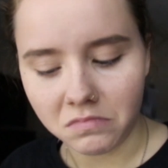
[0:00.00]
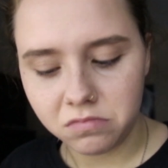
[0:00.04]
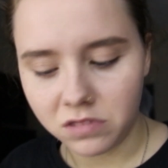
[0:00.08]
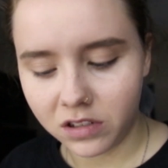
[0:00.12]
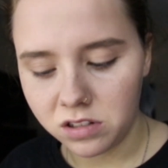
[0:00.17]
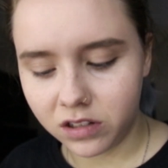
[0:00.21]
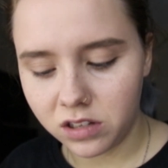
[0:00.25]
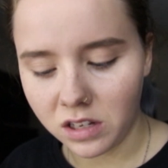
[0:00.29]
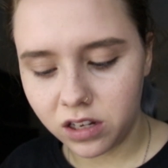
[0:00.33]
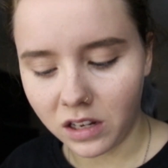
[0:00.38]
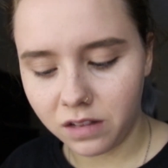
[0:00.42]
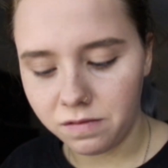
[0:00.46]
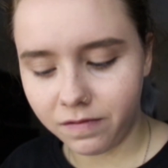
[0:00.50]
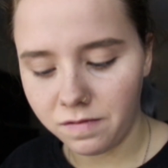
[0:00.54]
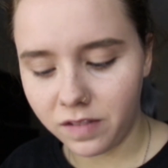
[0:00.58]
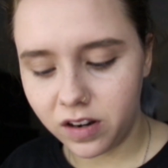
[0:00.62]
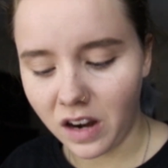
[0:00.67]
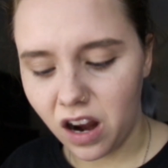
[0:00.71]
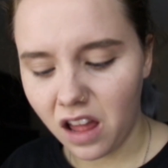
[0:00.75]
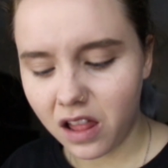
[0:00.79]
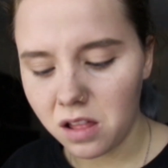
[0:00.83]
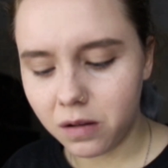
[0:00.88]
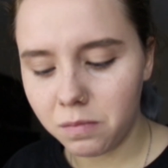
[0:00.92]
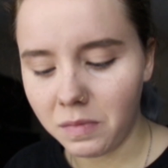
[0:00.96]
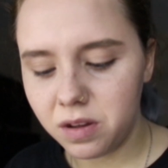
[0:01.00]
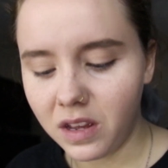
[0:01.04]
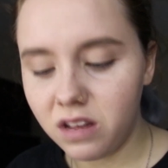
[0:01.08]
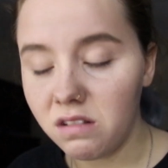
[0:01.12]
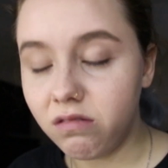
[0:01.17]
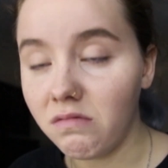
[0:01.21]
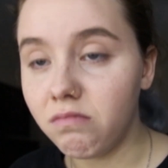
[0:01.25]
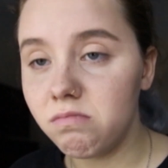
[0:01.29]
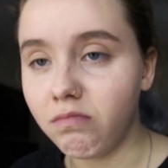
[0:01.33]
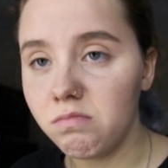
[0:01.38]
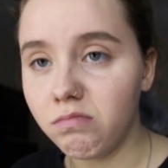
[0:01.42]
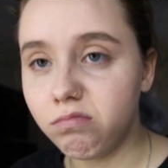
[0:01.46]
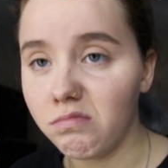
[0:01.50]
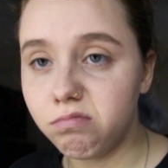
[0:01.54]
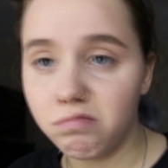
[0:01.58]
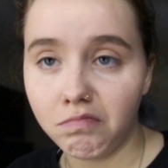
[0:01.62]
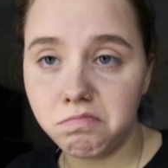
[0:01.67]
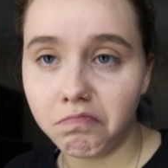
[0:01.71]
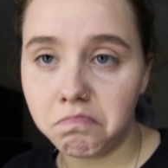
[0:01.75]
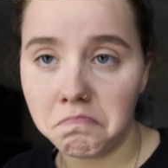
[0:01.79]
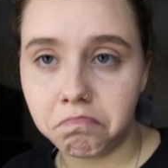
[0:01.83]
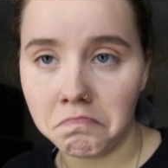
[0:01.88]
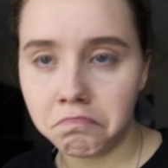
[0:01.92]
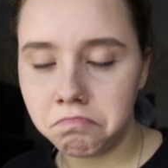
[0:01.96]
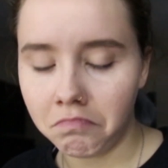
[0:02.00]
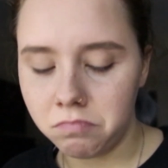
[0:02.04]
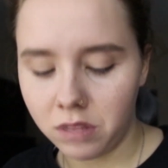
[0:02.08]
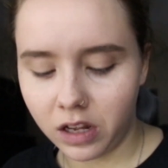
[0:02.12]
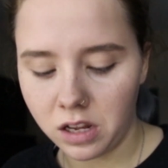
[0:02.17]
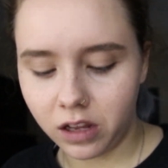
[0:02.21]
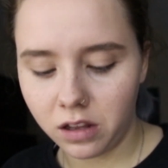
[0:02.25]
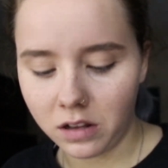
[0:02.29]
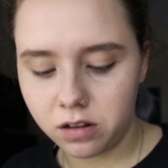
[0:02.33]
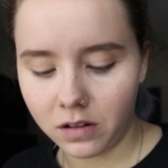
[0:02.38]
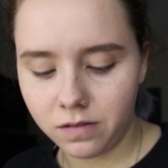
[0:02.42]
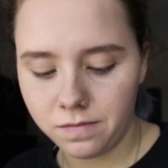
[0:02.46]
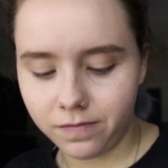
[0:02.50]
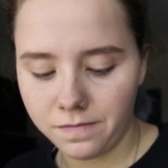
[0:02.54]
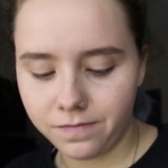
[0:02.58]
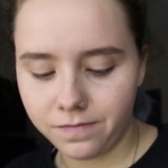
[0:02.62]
just like vanilla bean, like